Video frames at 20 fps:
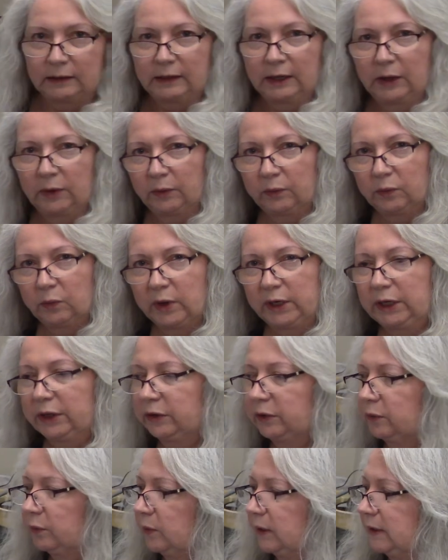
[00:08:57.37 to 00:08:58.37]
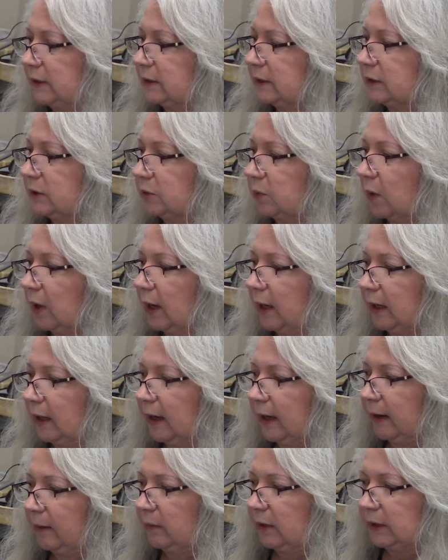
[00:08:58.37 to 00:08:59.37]
Now, one of the reasons why
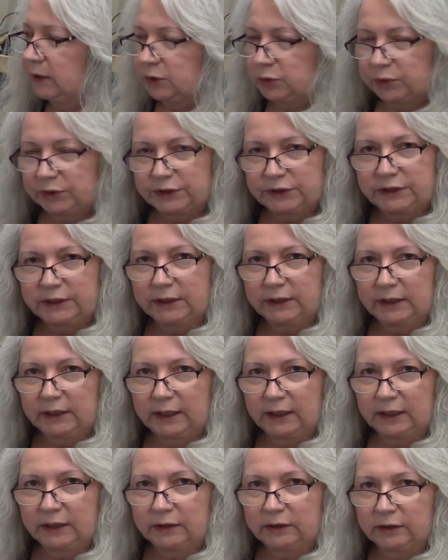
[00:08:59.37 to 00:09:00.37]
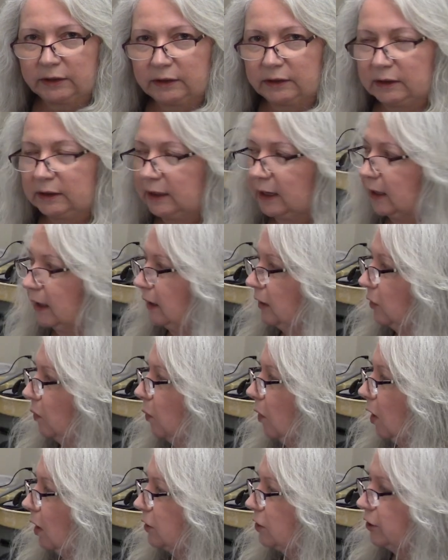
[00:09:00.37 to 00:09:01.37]
I'm interested in getting the
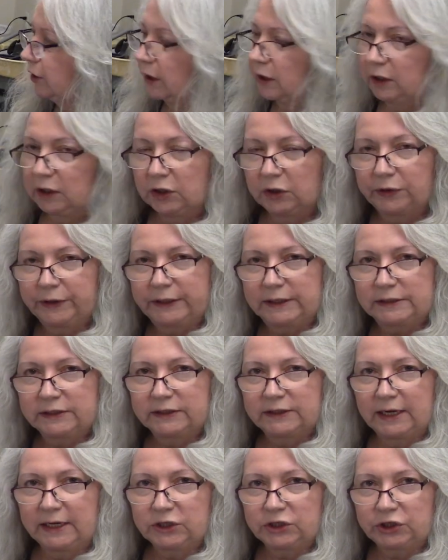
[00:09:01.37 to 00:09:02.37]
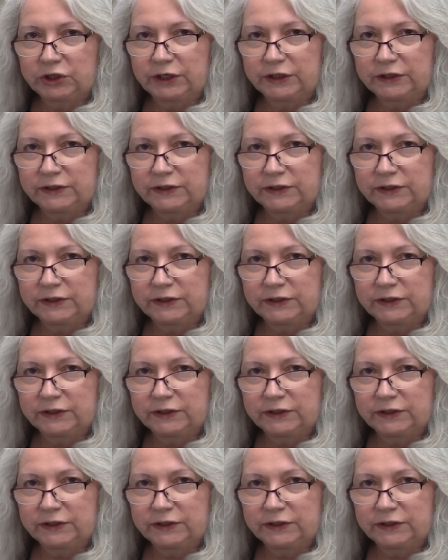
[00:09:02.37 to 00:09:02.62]
washing and curing station